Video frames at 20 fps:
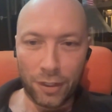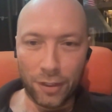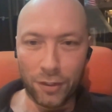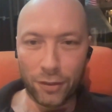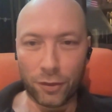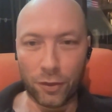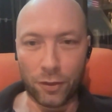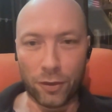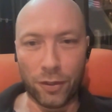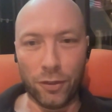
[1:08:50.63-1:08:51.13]

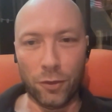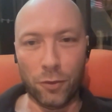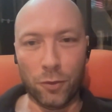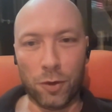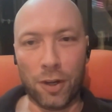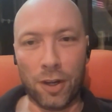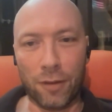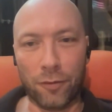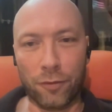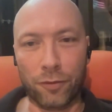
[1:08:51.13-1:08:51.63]
so that you
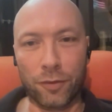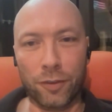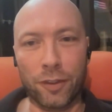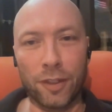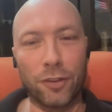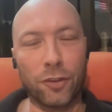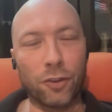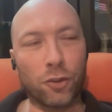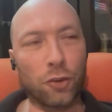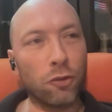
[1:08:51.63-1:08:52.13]
have
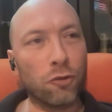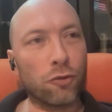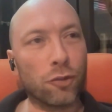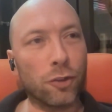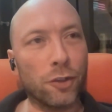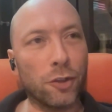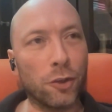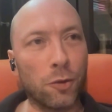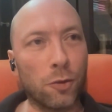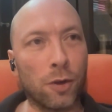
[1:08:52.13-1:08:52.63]
children
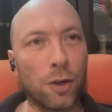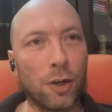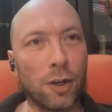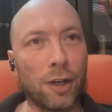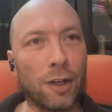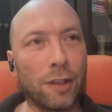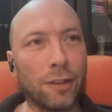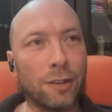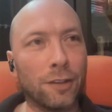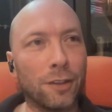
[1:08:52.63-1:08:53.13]
who
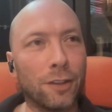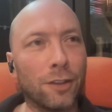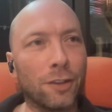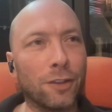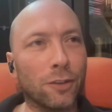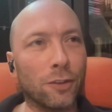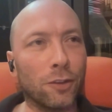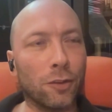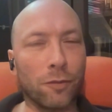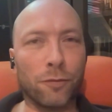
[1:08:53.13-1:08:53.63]
are
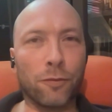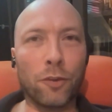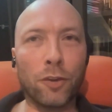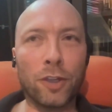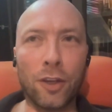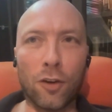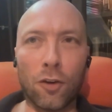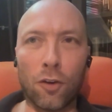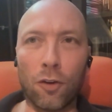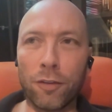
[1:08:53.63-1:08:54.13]
sort of
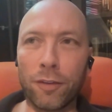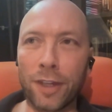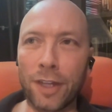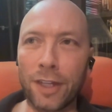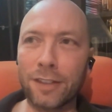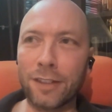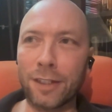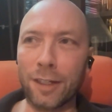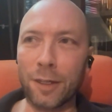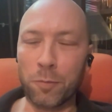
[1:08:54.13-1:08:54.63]
fully
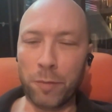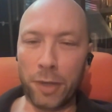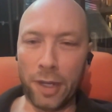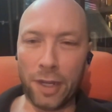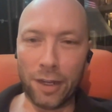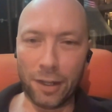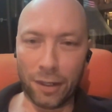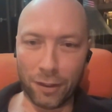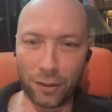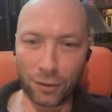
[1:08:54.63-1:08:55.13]
authentic
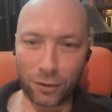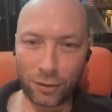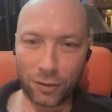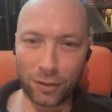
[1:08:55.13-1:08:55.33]
beings